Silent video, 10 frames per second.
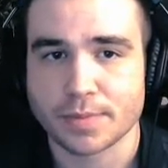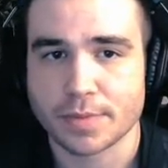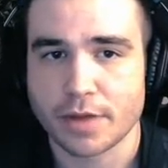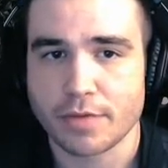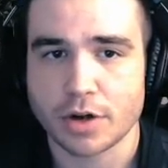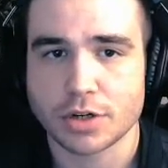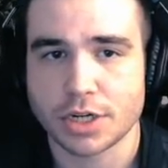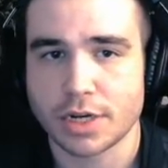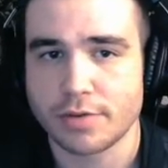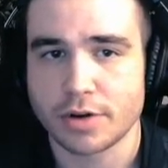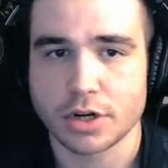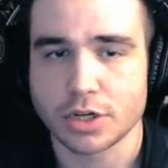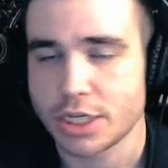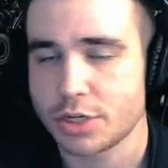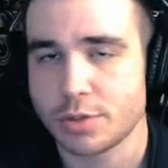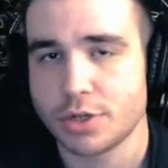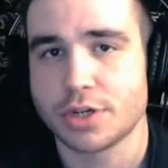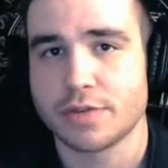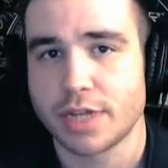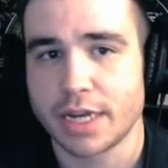version of, or a distribution
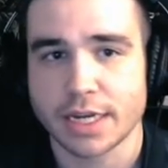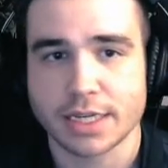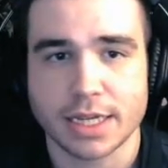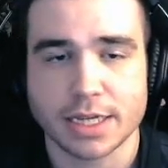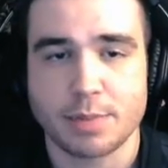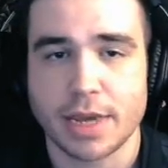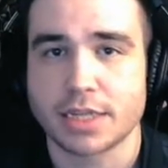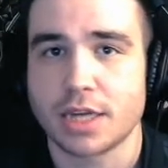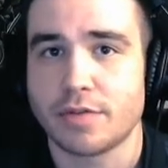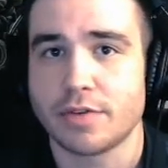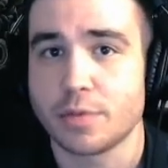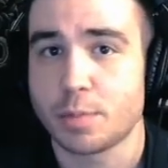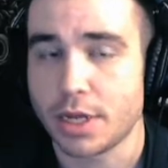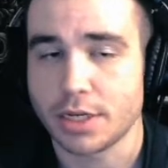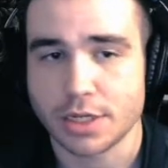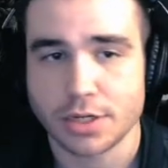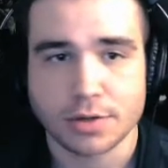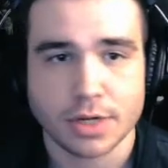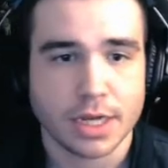of Linux that's based off of Ubuntu,